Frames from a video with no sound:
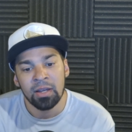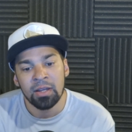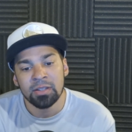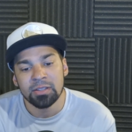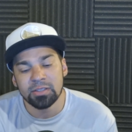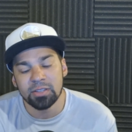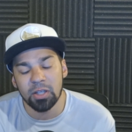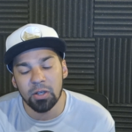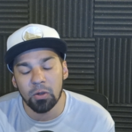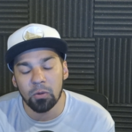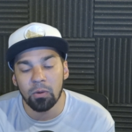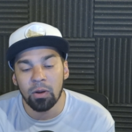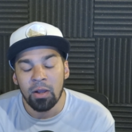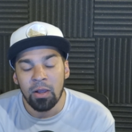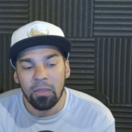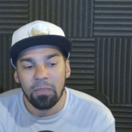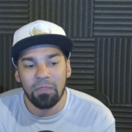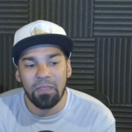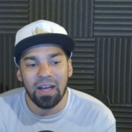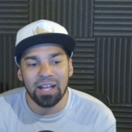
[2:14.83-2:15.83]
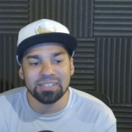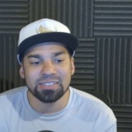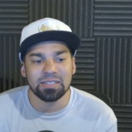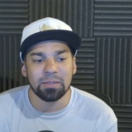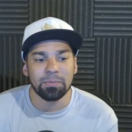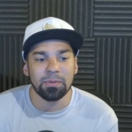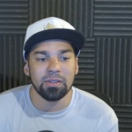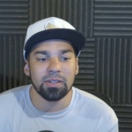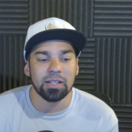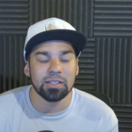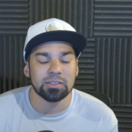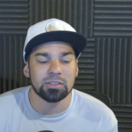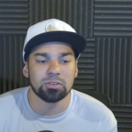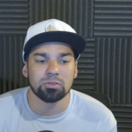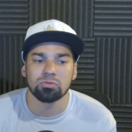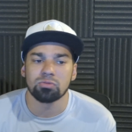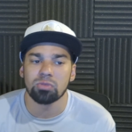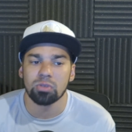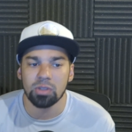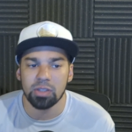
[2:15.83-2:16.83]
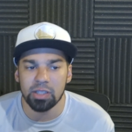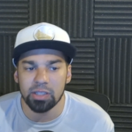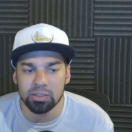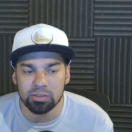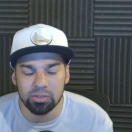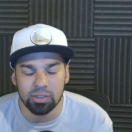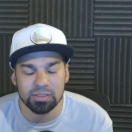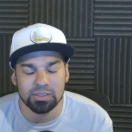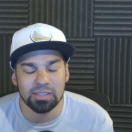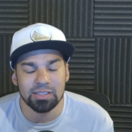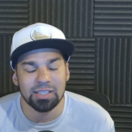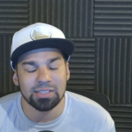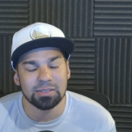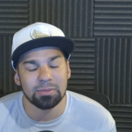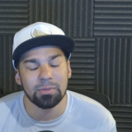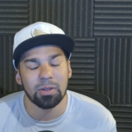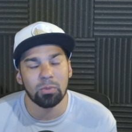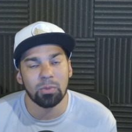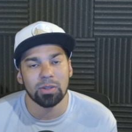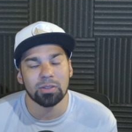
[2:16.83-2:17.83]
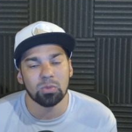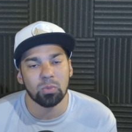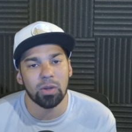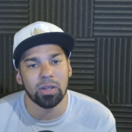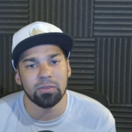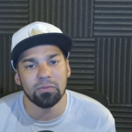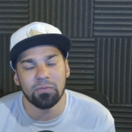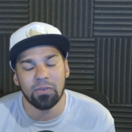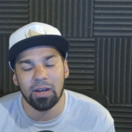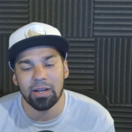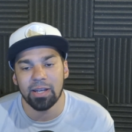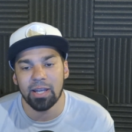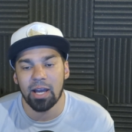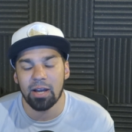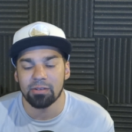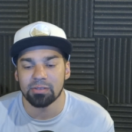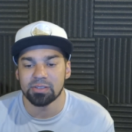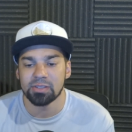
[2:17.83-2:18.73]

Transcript: So that's something that's really interesting. That's something that we have to wait and find out.